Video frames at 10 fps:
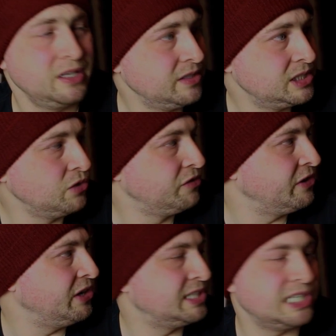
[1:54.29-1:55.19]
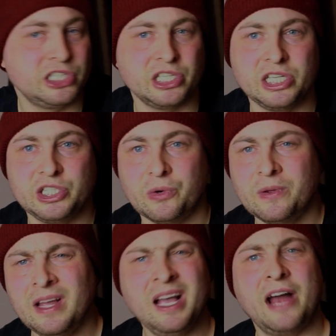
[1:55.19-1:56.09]
Still 36 years young,
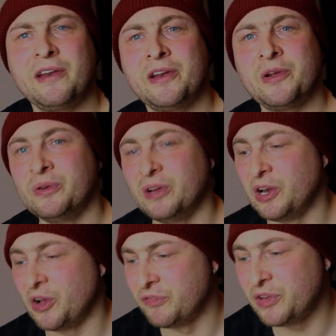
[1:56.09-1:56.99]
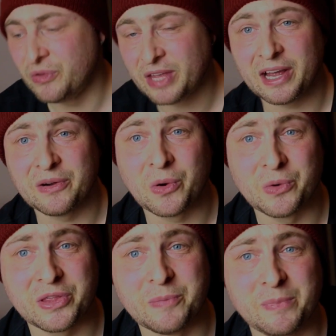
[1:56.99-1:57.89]
and I know a lot of you that are
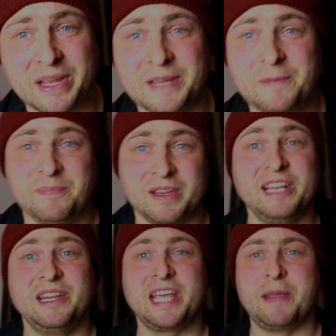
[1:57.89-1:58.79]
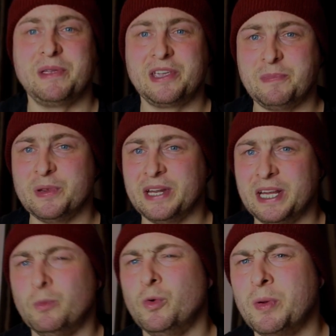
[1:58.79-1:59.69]
older than me in the gaming
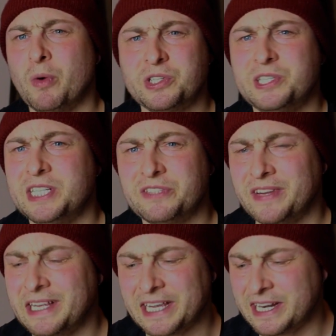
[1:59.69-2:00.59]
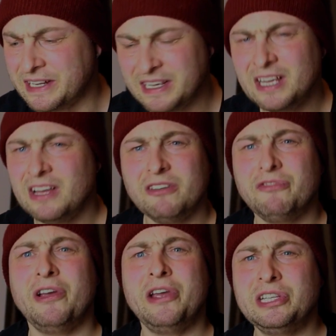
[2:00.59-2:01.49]
community will be watching this thinking,
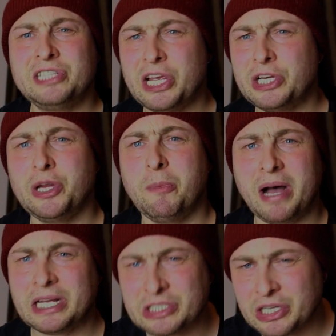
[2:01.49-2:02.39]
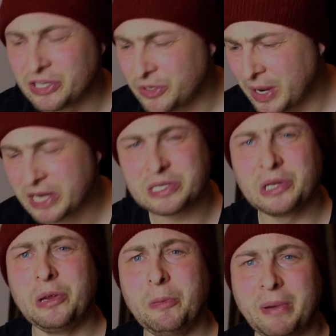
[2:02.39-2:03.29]
36, you bastard, you
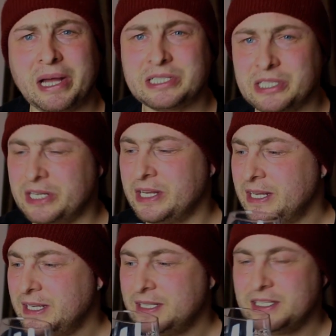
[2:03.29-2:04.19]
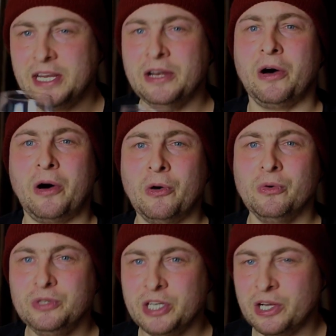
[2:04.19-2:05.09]
absolute bastard, you're not old, you're